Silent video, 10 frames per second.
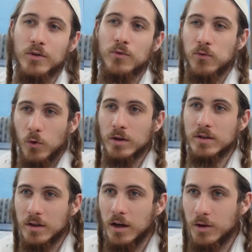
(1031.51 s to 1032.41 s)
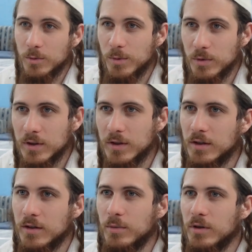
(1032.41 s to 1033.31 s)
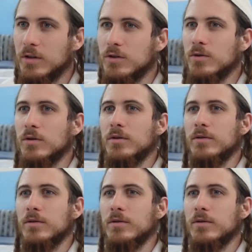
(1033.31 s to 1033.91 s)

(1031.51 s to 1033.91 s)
force the other people in the city to build a shul.